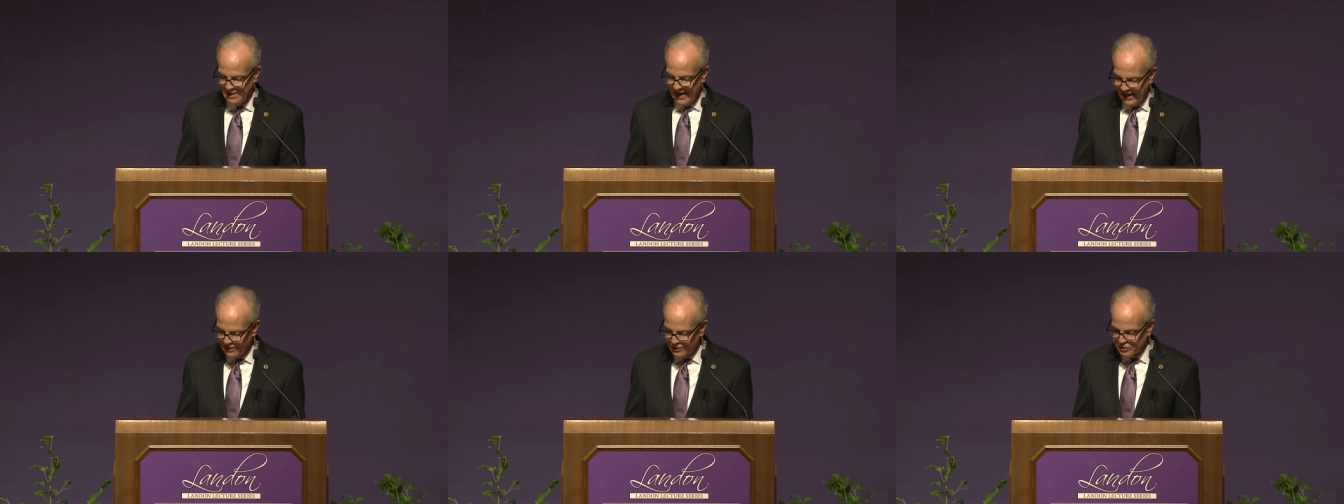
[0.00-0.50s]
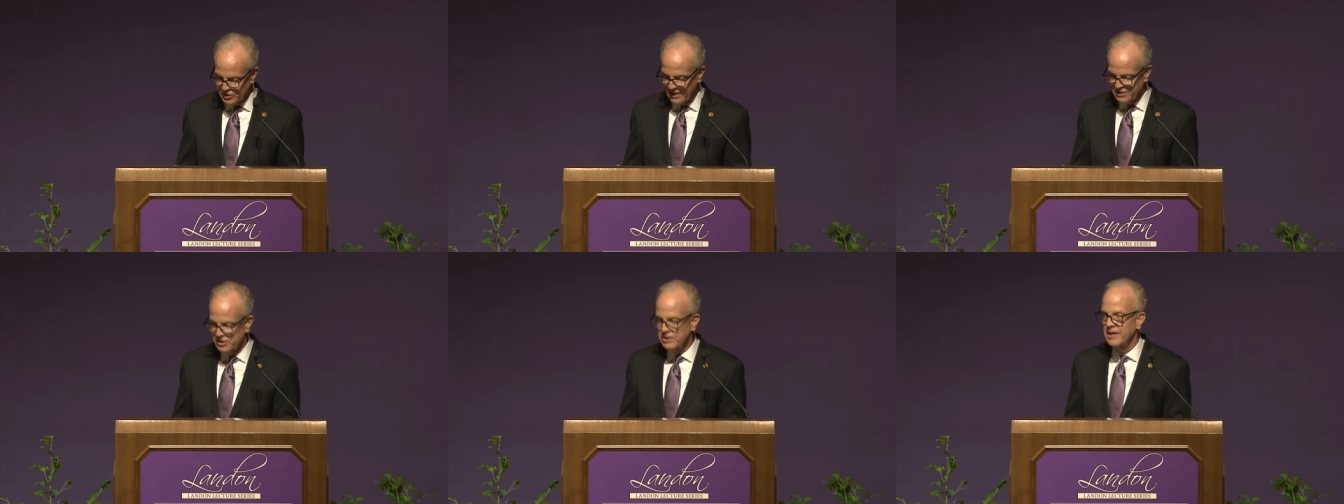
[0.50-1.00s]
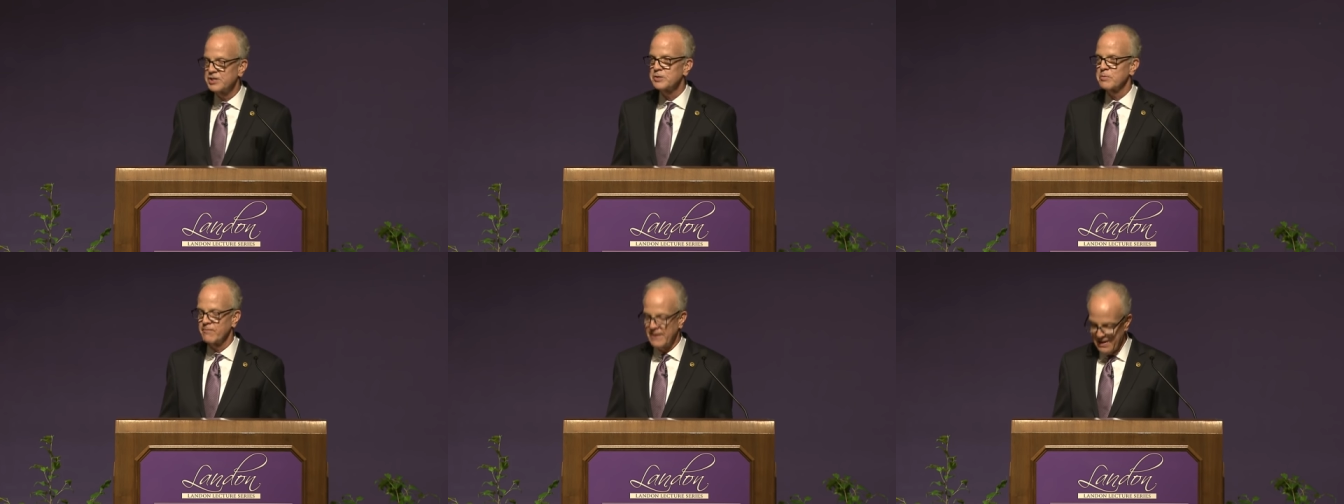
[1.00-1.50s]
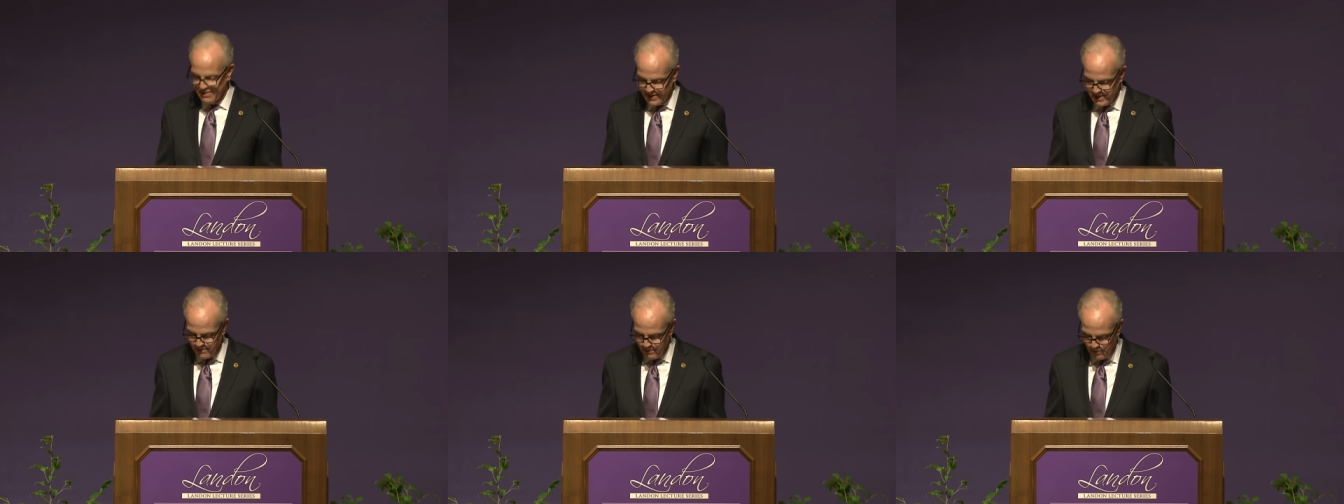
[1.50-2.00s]
I introduced legislation to provide
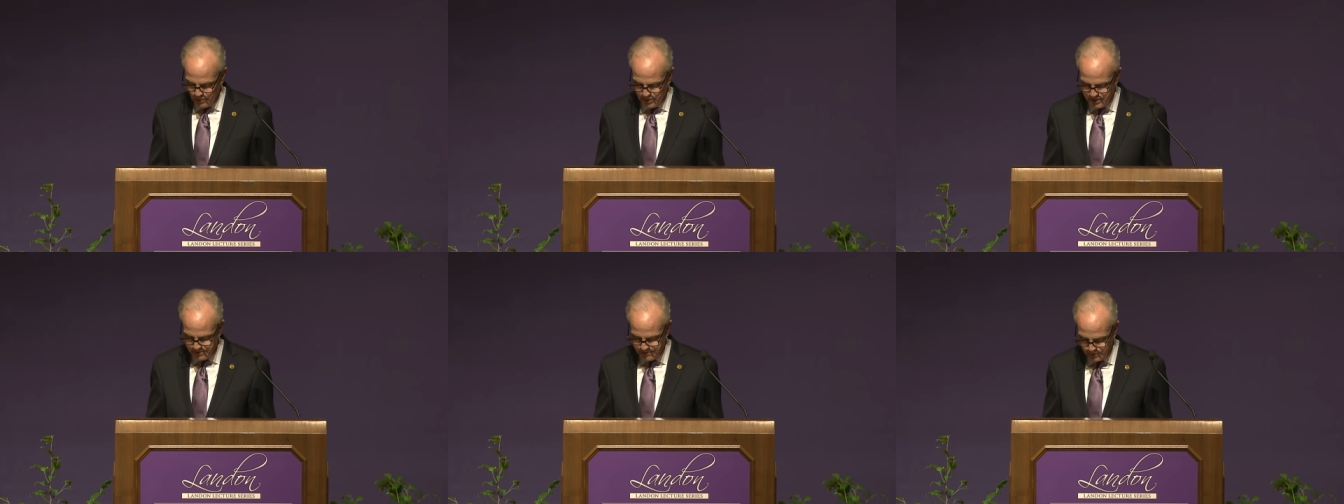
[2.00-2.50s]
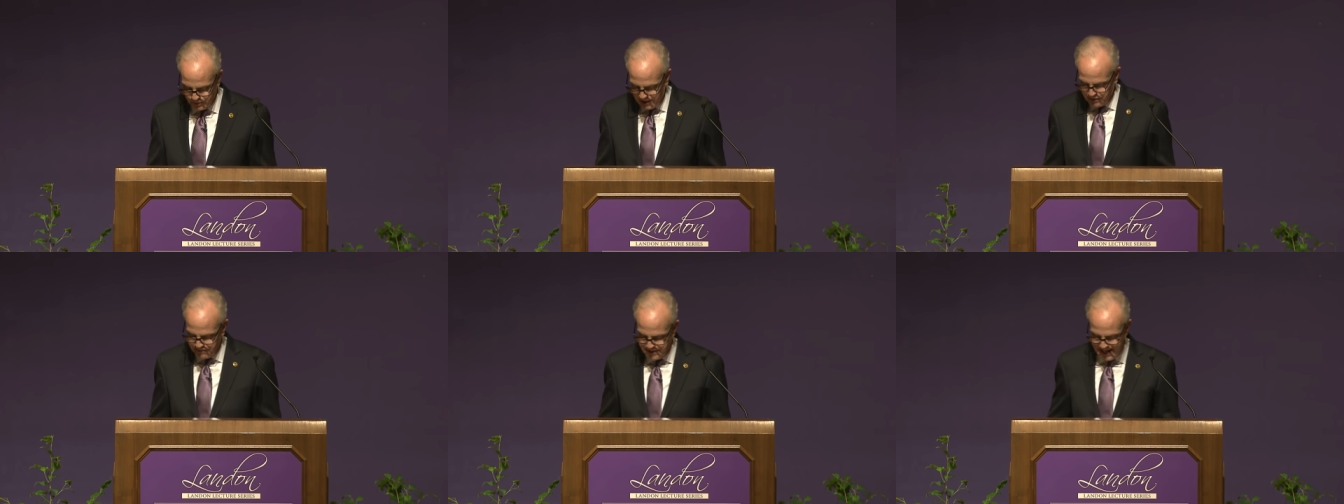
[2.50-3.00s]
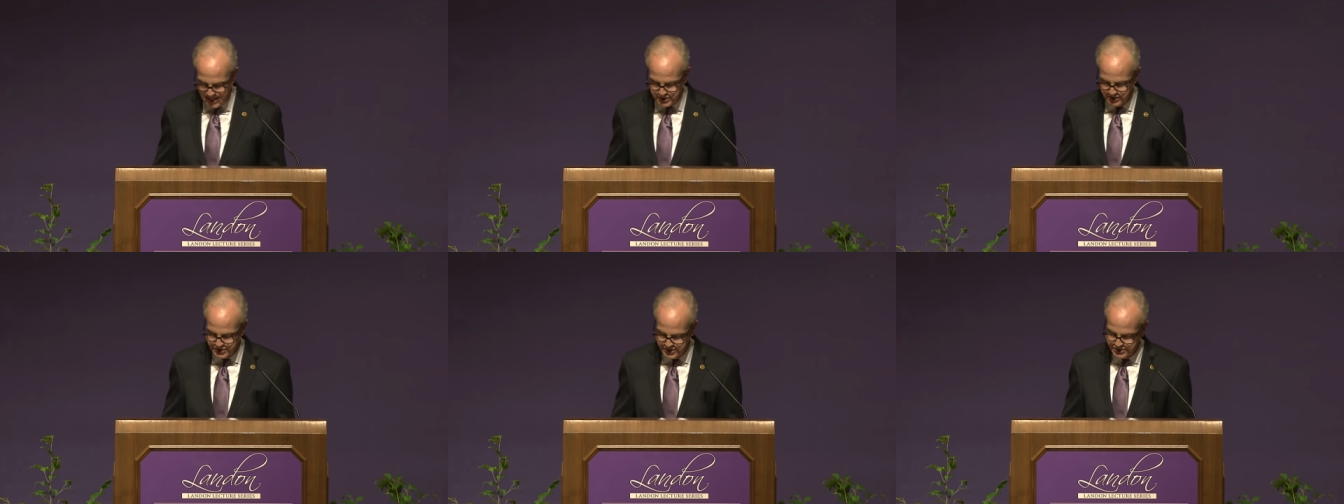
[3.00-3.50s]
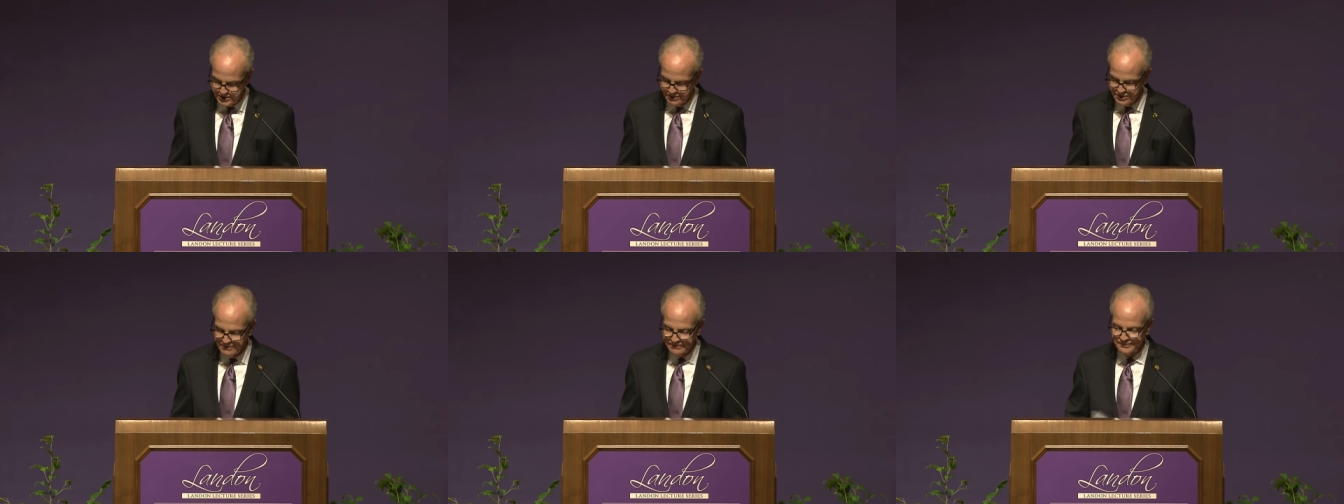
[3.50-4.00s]
them with greater financial
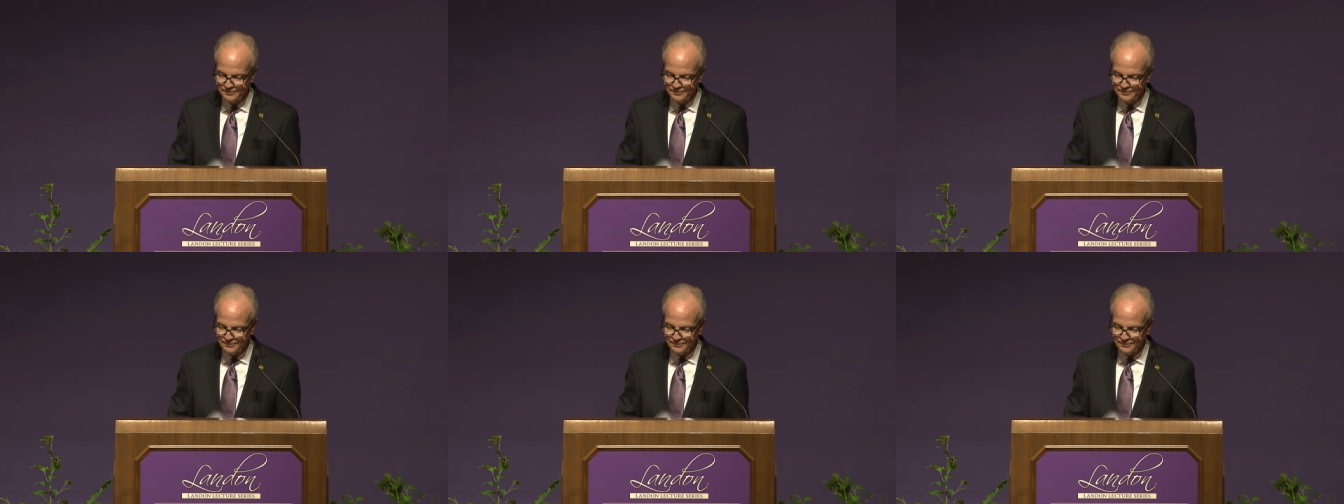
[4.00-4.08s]
assistance.